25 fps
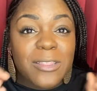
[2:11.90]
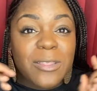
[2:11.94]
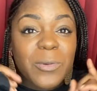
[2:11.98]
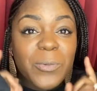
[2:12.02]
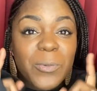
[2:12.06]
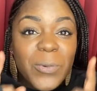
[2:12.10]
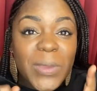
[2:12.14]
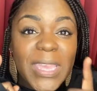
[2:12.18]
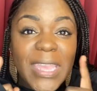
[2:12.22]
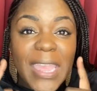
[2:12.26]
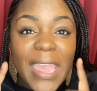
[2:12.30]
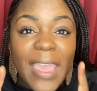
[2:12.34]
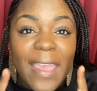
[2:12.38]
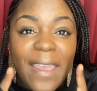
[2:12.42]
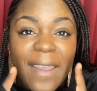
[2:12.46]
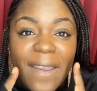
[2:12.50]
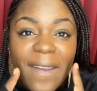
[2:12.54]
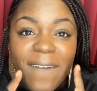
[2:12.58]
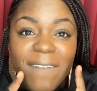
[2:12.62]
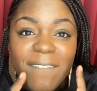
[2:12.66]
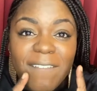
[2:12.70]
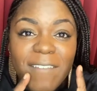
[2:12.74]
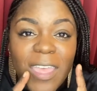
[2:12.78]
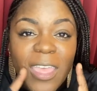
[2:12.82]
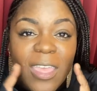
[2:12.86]
we
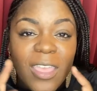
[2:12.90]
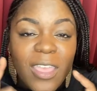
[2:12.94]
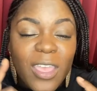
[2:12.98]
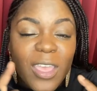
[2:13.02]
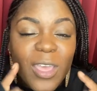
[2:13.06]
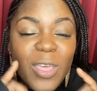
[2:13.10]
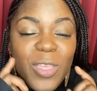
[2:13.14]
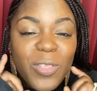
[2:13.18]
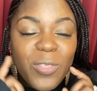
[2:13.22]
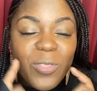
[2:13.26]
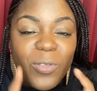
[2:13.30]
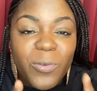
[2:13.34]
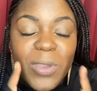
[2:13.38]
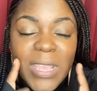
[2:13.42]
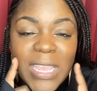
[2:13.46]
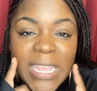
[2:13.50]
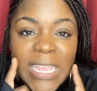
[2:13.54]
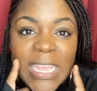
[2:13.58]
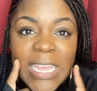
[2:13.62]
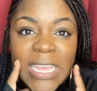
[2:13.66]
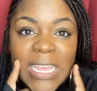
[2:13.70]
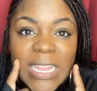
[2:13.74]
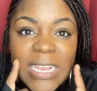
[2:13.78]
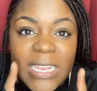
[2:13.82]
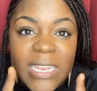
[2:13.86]
have
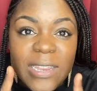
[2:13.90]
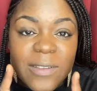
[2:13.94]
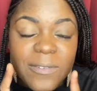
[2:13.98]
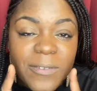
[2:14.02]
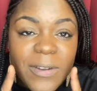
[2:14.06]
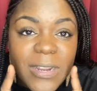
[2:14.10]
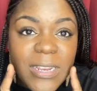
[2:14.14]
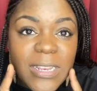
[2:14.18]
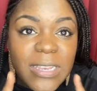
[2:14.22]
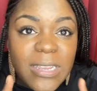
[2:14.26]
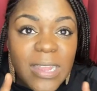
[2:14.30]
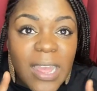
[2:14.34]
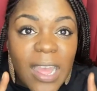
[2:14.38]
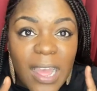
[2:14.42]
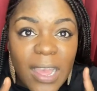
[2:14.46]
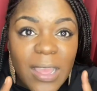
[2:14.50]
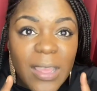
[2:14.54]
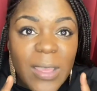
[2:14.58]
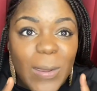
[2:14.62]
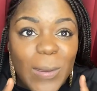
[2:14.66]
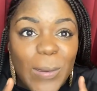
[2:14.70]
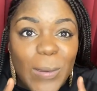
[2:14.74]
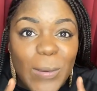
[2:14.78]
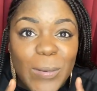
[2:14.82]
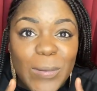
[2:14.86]
three different
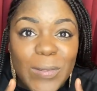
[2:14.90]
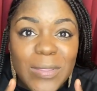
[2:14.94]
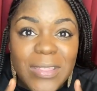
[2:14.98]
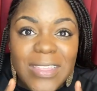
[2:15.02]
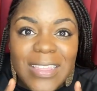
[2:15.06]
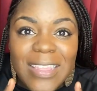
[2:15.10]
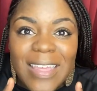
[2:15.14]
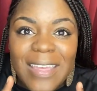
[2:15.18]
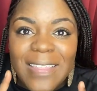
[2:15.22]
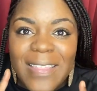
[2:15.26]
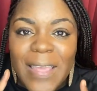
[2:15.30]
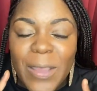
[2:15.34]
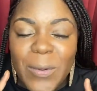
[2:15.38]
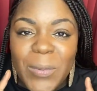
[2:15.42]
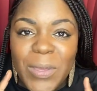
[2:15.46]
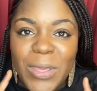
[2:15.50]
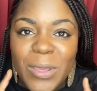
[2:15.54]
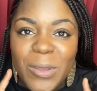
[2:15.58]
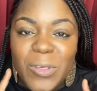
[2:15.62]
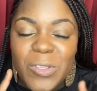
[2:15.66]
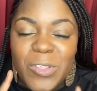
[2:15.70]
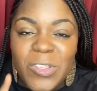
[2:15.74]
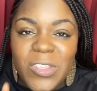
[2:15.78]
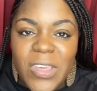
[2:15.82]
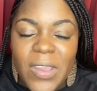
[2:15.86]
tacos that we
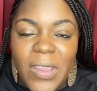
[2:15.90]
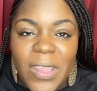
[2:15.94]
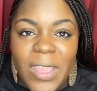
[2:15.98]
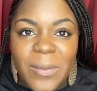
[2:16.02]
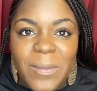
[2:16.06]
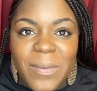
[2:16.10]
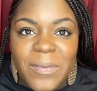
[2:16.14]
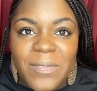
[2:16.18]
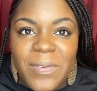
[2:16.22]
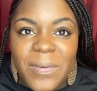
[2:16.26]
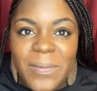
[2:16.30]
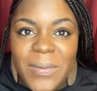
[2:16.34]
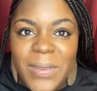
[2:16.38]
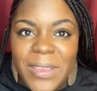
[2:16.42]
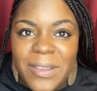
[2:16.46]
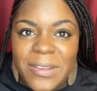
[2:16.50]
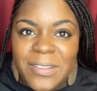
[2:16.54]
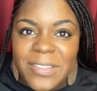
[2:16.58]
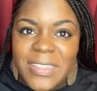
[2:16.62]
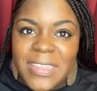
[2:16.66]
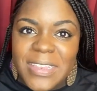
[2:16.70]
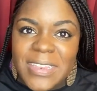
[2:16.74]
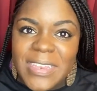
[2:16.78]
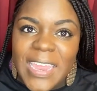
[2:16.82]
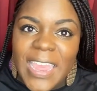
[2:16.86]
are sharing with you here
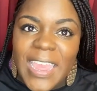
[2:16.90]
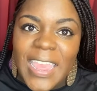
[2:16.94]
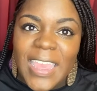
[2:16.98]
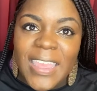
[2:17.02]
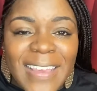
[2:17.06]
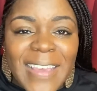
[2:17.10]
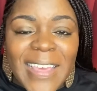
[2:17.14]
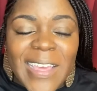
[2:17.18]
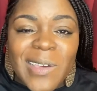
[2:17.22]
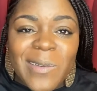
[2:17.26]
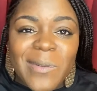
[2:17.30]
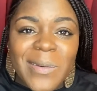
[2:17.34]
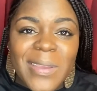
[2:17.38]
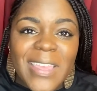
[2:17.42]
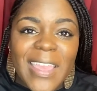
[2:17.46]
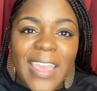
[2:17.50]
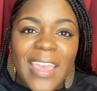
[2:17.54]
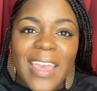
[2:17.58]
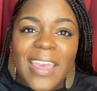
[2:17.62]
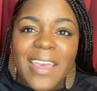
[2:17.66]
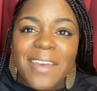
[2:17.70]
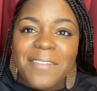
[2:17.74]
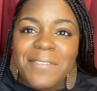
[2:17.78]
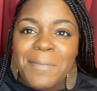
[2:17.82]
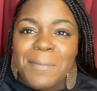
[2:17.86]
today. We
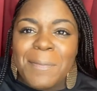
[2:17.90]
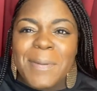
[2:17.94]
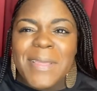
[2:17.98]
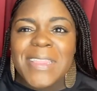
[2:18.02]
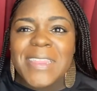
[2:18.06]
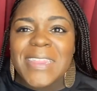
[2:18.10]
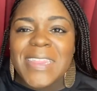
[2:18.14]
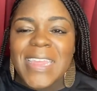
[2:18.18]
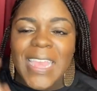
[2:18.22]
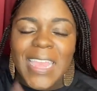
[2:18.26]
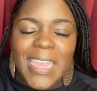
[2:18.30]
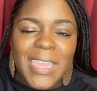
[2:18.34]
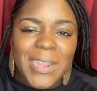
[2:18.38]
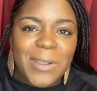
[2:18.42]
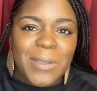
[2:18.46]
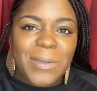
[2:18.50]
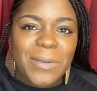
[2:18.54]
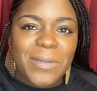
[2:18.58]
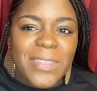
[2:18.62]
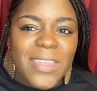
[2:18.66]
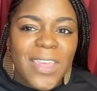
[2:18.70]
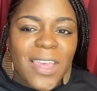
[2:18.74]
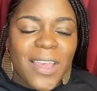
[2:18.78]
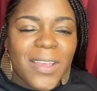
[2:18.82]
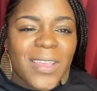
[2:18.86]
have
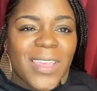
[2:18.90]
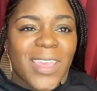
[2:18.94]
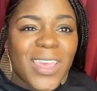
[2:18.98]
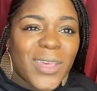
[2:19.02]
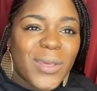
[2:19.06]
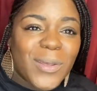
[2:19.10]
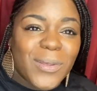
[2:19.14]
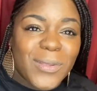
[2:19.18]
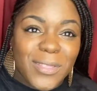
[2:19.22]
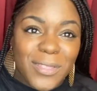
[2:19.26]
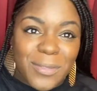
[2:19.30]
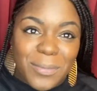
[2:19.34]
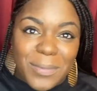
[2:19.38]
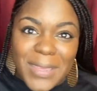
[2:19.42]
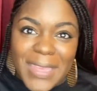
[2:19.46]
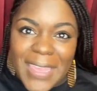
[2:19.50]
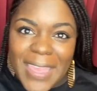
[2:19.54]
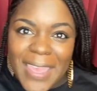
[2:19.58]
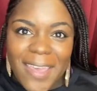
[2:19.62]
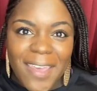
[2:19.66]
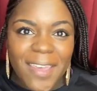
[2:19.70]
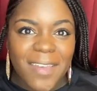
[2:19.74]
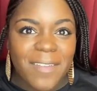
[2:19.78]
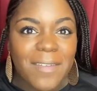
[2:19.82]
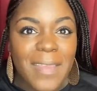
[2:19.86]
potato tacos, we
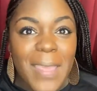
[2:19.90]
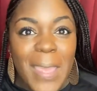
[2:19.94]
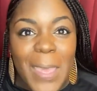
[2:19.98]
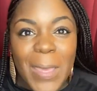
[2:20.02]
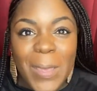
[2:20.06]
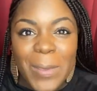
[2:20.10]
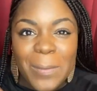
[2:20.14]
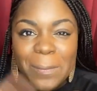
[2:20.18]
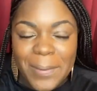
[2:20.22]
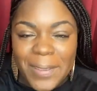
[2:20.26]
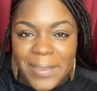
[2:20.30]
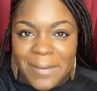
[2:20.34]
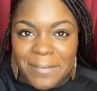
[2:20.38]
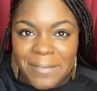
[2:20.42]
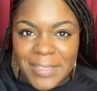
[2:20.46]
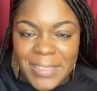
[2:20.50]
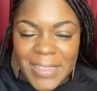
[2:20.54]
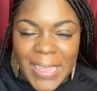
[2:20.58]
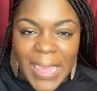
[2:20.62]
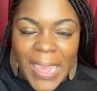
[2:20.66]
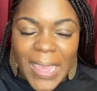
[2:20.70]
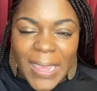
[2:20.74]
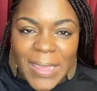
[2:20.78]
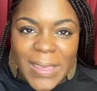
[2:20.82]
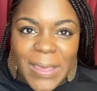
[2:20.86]
have beef
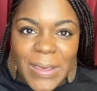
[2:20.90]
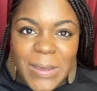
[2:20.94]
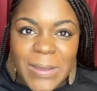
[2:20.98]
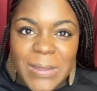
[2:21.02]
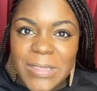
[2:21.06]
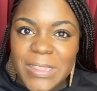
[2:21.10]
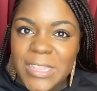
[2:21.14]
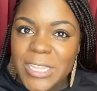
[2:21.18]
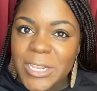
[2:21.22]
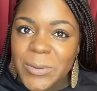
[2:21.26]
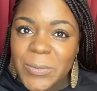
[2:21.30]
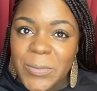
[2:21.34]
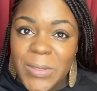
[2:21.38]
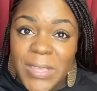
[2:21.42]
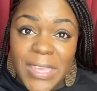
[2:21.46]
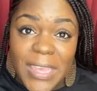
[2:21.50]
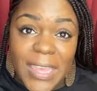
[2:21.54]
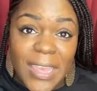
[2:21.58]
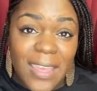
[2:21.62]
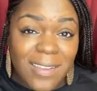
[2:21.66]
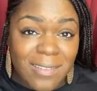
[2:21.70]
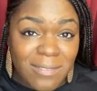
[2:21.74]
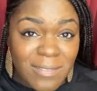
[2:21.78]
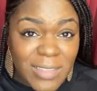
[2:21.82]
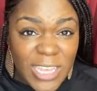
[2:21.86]
tacos, and we
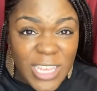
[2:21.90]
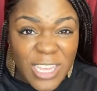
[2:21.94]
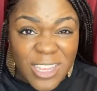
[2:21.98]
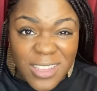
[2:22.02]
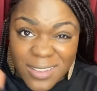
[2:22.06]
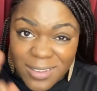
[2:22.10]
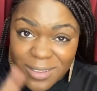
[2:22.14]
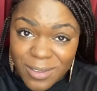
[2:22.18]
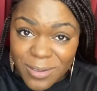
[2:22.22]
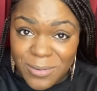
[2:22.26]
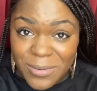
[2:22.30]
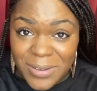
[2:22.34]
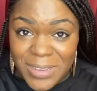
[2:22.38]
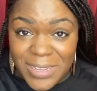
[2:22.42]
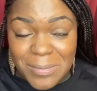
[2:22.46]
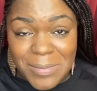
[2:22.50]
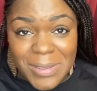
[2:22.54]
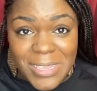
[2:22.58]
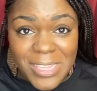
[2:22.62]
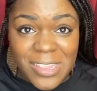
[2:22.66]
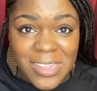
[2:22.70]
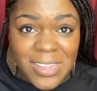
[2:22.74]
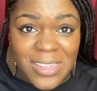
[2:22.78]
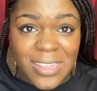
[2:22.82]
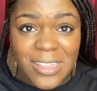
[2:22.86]
have
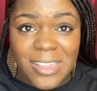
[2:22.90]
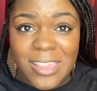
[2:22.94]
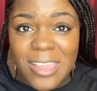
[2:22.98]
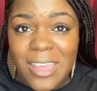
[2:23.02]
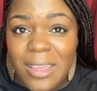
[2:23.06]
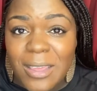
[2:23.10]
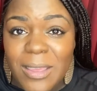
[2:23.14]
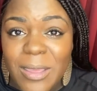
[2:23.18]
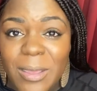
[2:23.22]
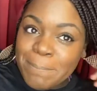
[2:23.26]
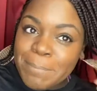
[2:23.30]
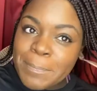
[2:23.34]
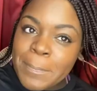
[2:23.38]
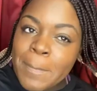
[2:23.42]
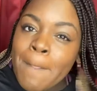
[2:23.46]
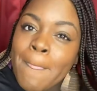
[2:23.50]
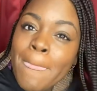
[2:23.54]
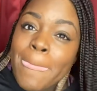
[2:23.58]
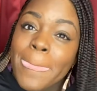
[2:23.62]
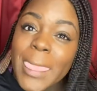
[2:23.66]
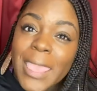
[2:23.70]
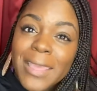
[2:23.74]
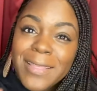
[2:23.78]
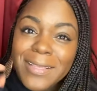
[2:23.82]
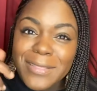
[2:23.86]
creamy chicken tacos.
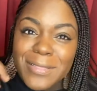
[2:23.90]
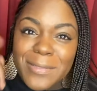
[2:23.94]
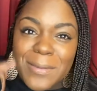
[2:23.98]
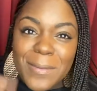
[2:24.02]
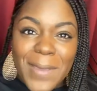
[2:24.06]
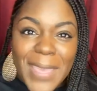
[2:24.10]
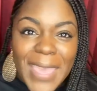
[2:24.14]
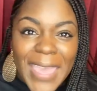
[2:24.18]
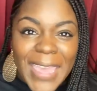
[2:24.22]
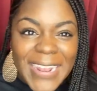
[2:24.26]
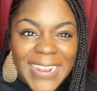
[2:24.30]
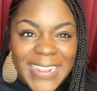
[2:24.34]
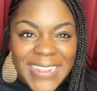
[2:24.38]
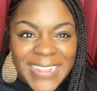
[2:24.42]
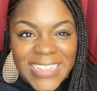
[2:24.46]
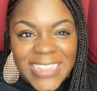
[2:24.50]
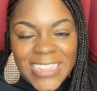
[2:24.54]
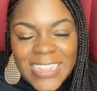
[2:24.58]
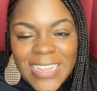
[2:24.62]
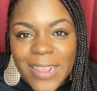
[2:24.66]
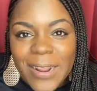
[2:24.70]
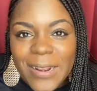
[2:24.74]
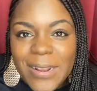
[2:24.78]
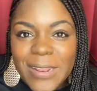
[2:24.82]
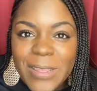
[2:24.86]
Let's go ahead and get
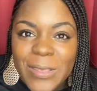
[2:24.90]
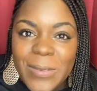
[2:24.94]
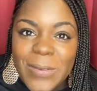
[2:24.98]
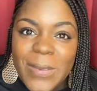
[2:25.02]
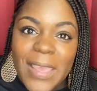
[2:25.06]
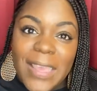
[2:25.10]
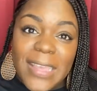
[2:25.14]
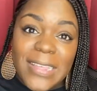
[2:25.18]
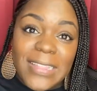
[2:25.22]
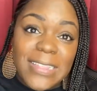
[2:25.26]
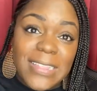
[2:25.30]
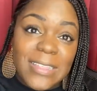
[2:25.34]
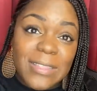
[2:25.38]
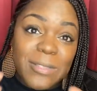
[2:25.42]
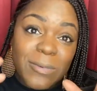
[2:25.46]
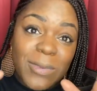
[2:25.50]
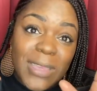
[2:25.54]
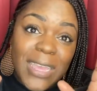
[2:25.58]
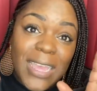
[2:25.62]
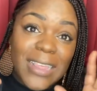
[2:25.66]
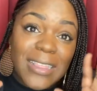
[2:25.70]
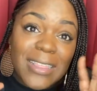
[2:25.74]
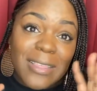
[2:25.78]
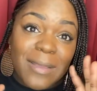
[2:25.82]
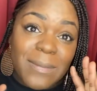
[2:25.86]
started, you guys, because we
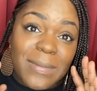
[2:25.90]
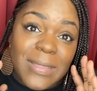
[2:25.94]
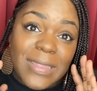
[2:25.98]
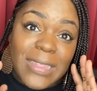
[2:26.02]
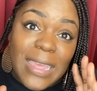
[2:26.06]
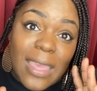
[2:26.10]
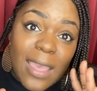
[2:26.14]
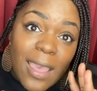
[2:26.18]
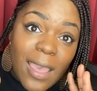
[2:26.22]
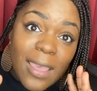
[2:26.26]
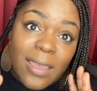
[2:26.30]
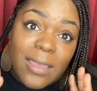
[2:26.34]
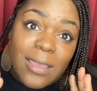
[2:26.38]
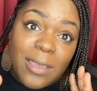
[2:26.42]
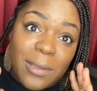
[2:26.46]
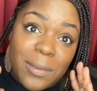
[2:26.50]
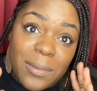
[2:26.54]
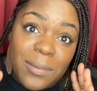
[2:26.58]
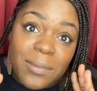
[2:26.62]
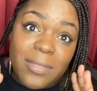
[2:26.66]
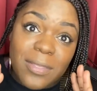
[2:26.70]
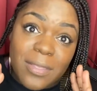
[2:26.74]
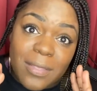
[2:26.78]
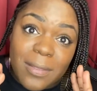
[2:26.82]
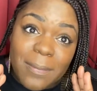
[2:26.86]
got some
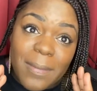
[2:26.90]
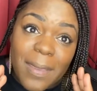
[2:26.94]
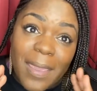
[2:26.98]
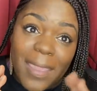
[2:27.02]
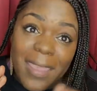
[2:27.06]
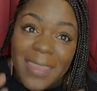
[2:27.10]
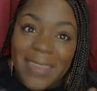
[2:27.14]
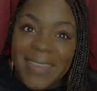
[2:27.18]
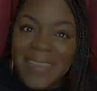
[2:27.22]
tacos to make.